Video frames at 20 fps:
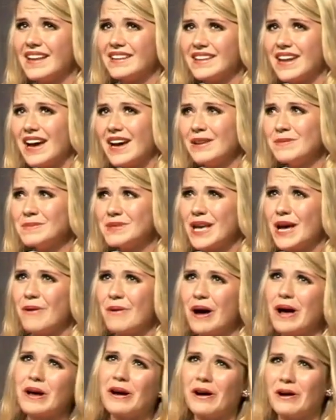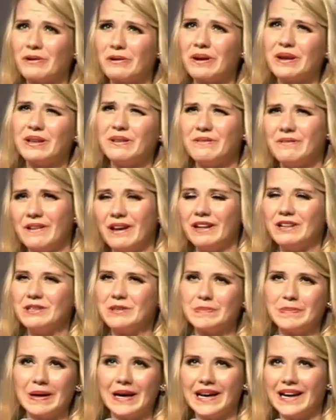Times how I already
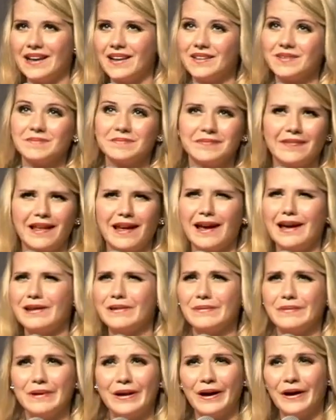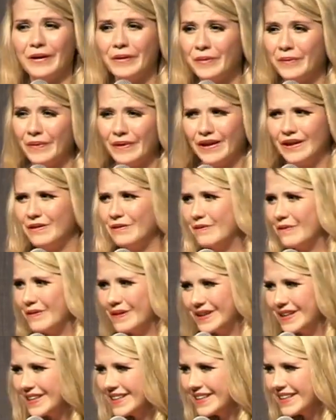felt by, I don't know,
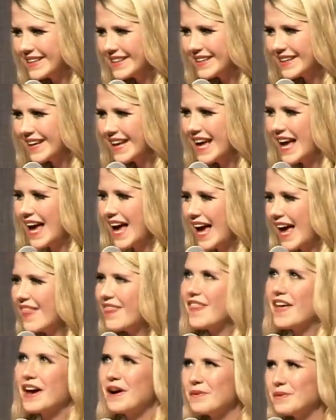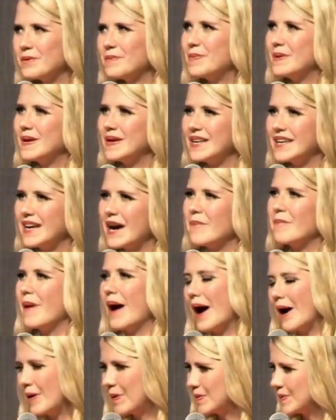infinity. And that would be
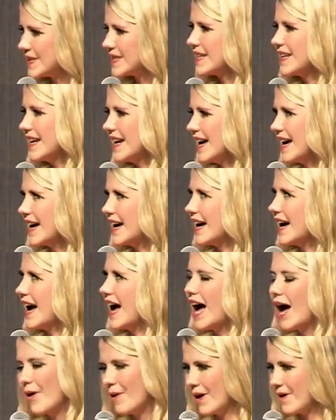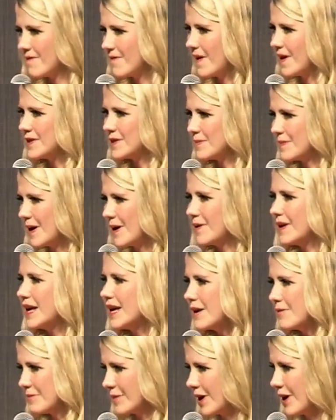about how I felt about
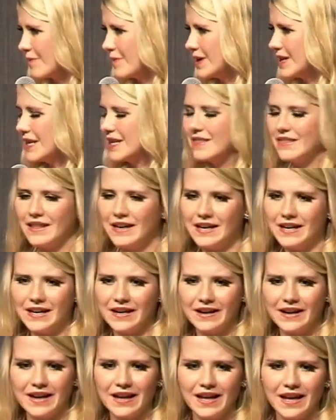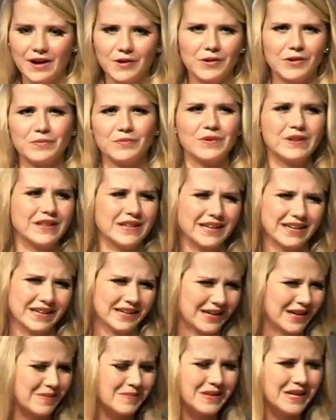him coming in there, or really
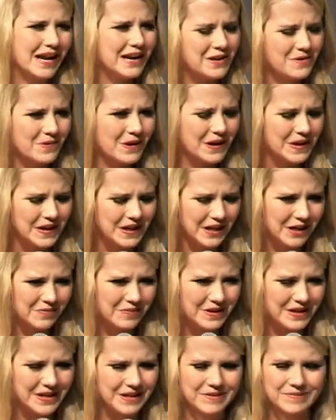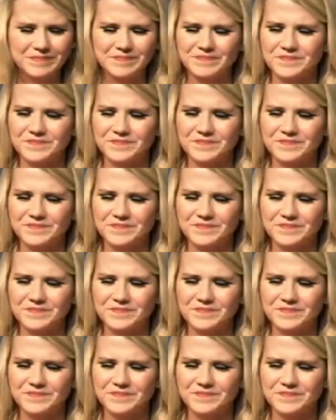coming anywhere near me.